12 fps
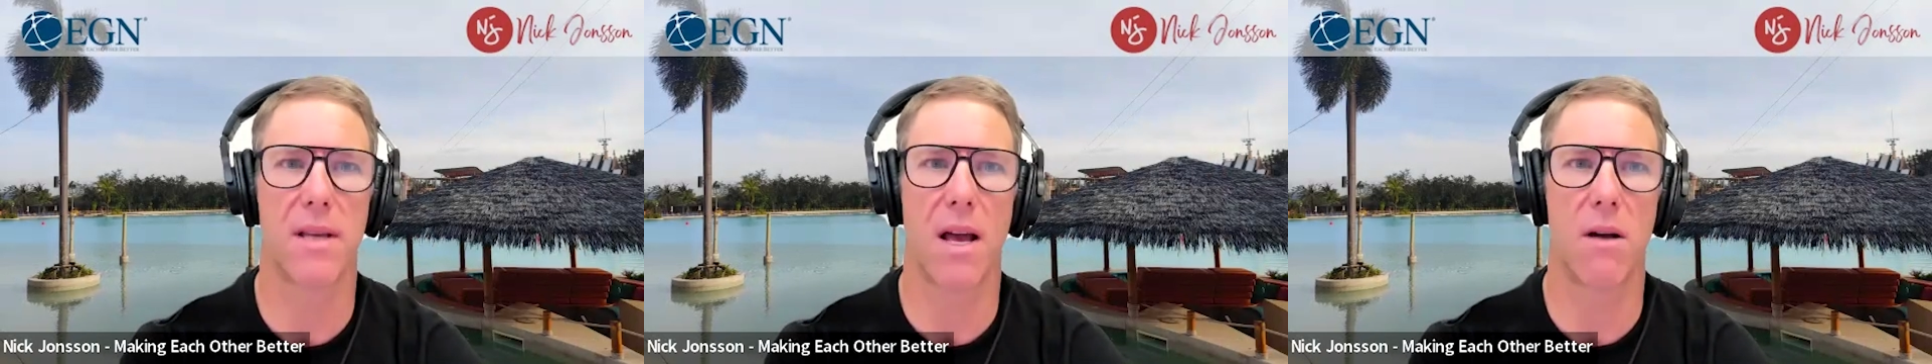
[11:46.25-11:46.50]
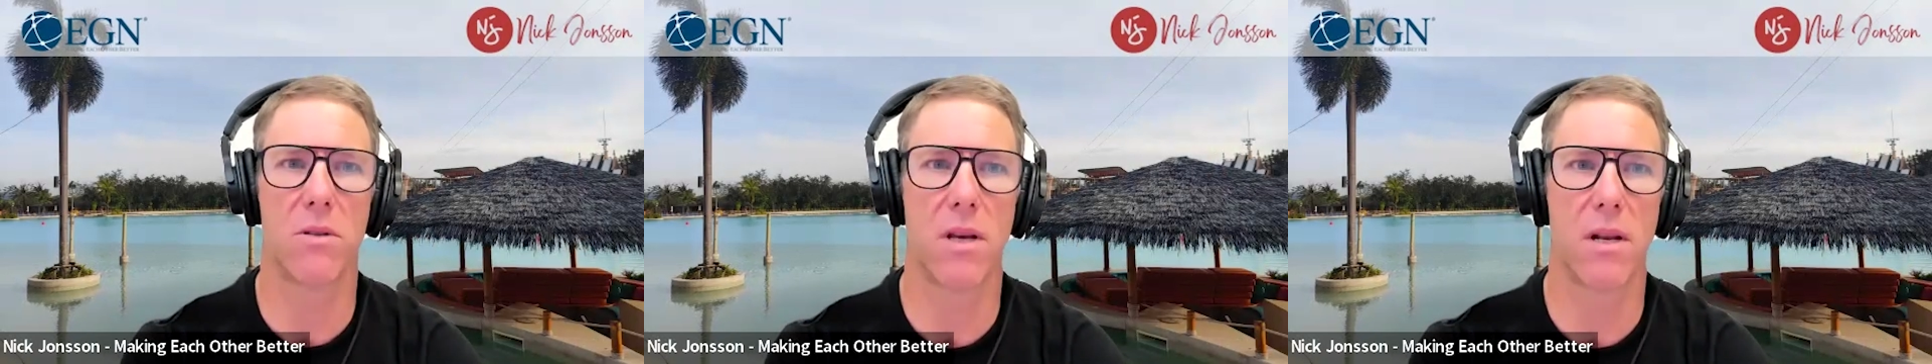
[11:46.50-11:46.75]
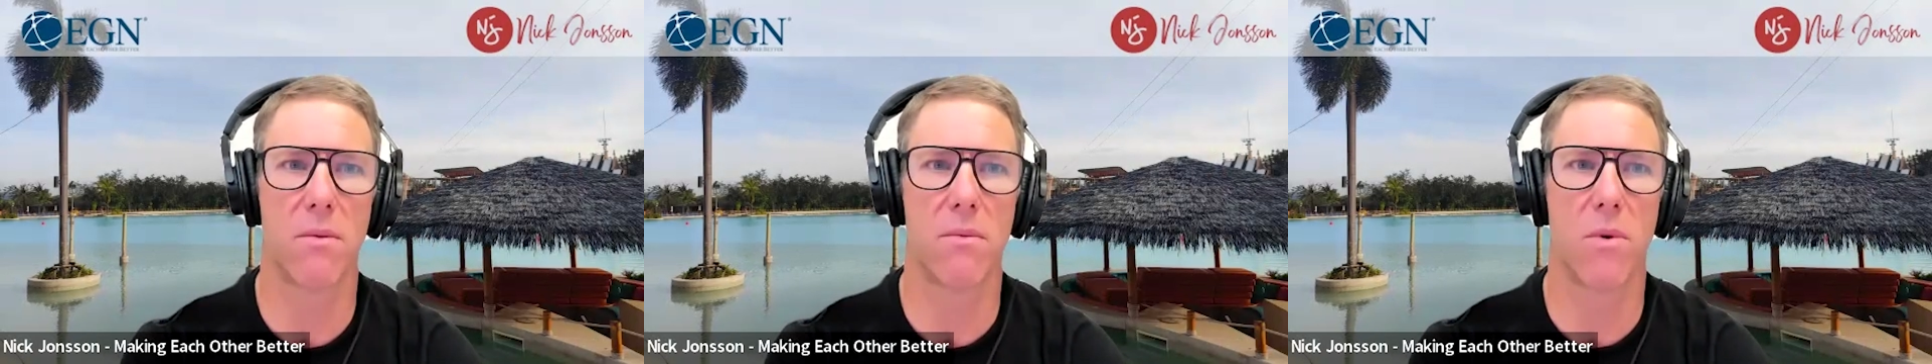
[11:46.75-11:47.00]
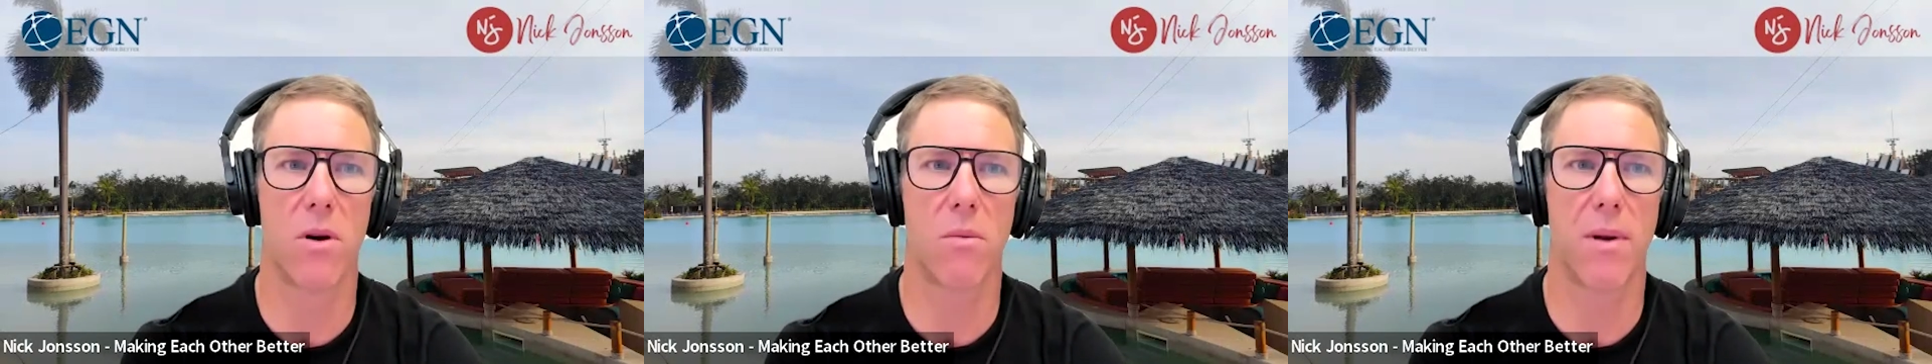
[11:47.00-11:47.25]
outside the
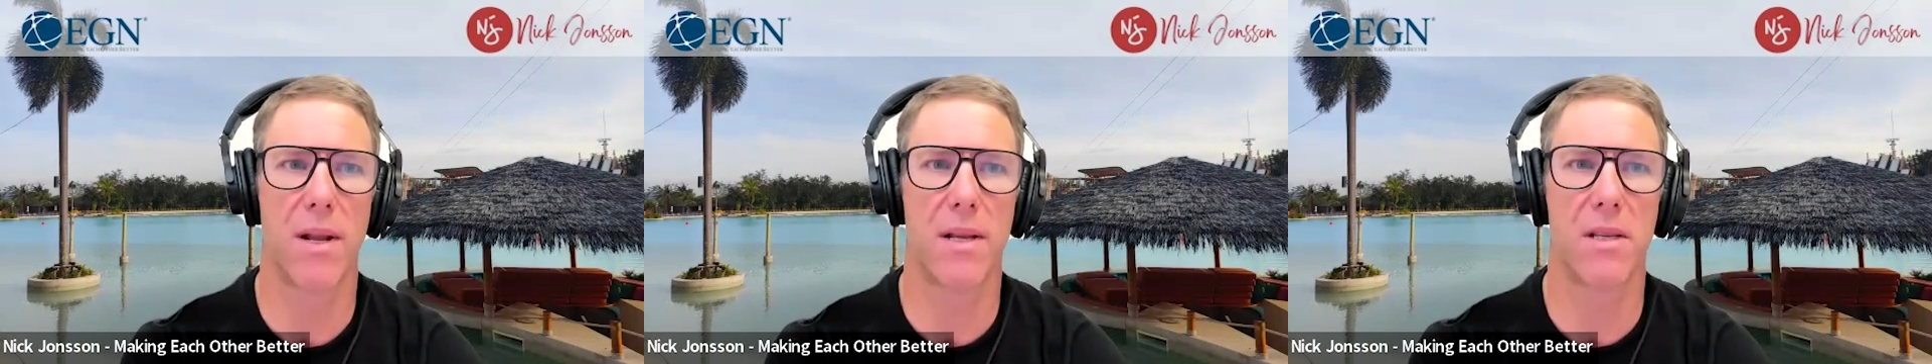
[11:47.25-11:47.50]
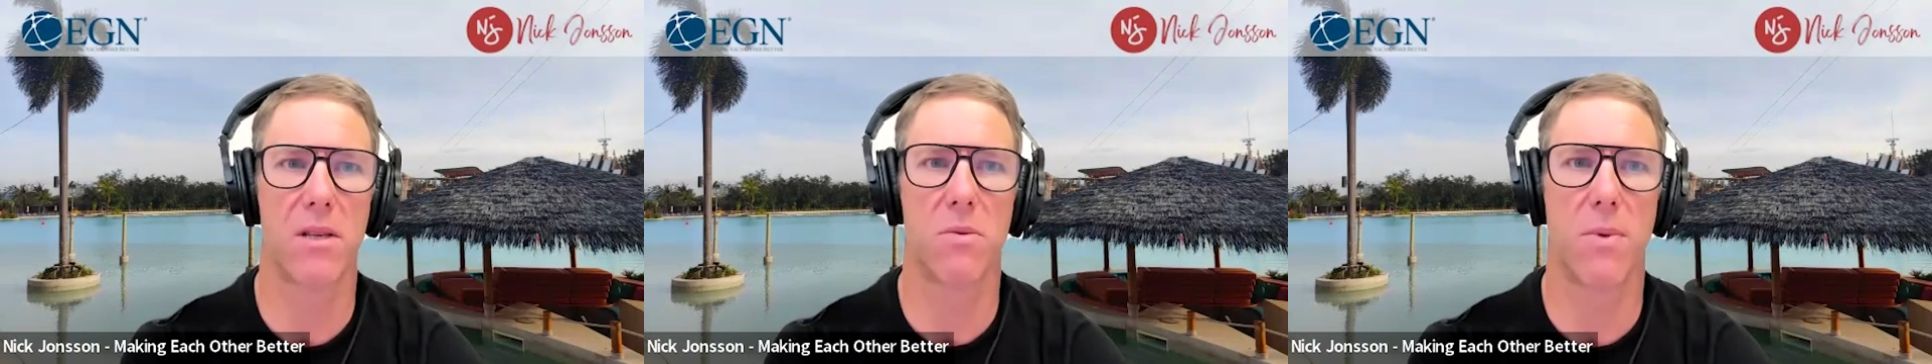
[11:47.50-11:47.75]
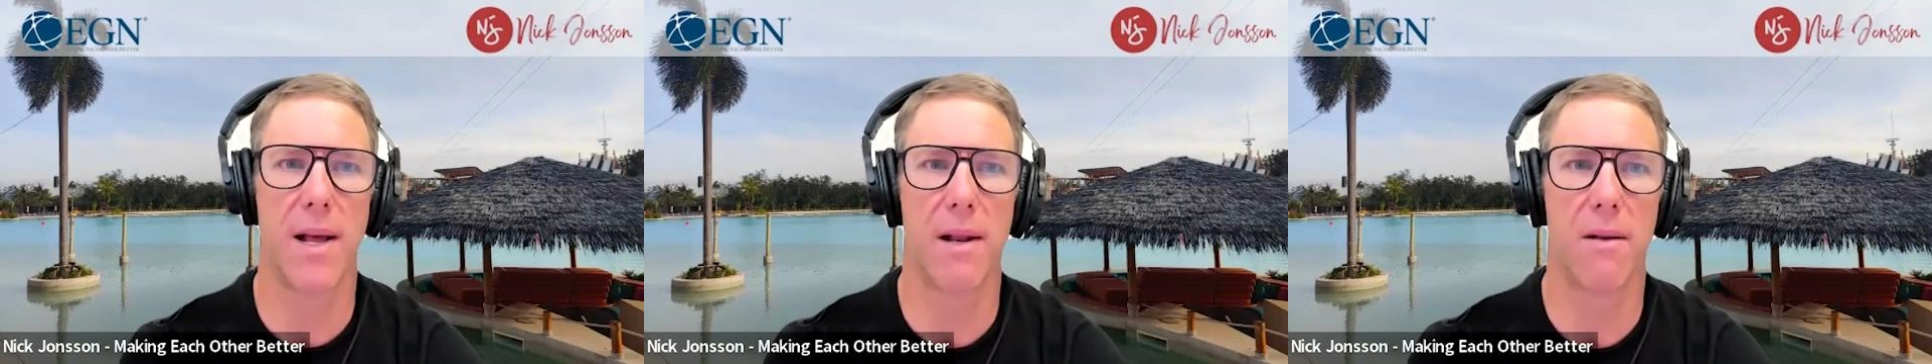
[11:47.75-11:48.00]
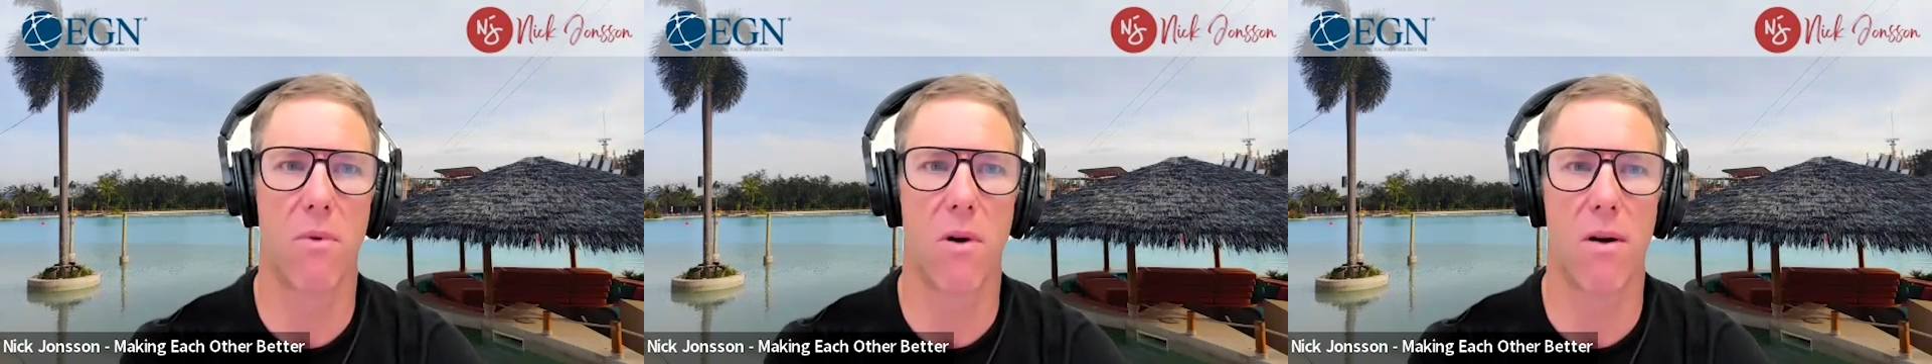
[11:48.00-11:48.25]
workplace as
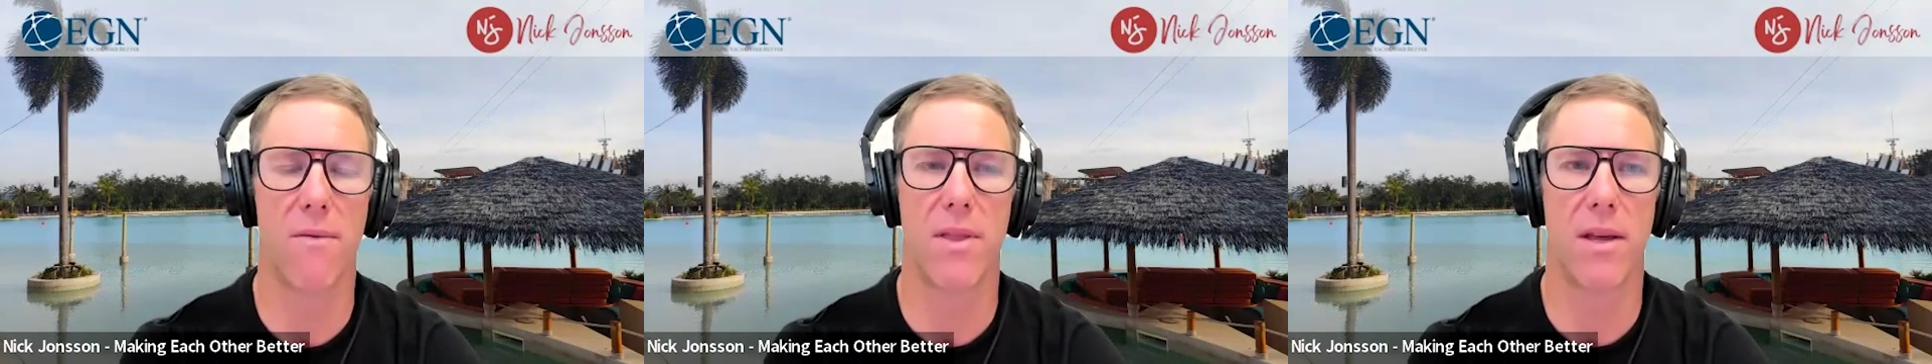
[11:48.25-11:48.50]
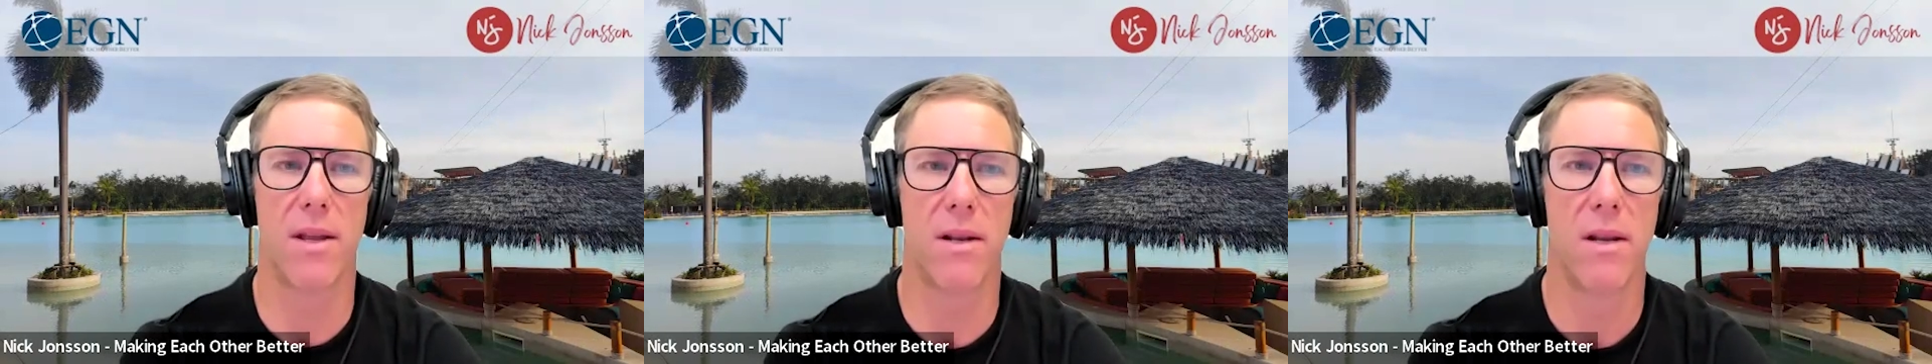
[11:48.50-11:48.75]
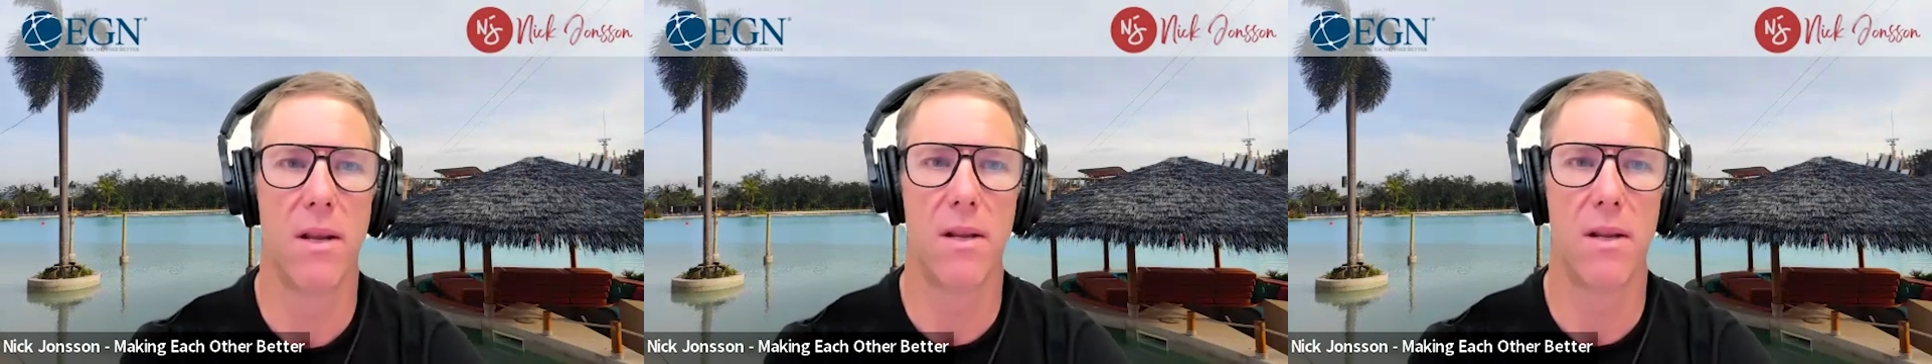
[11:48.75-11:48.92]
well, rather than